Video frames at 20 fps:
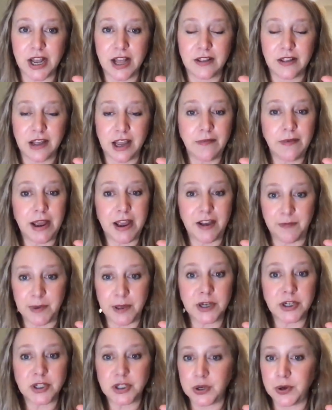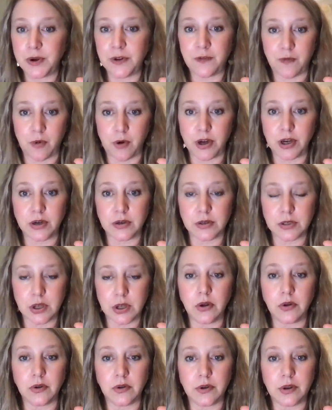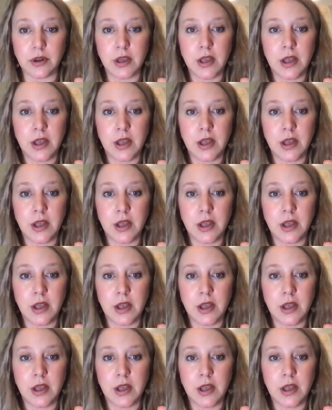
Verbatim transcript: they may have been two to four years old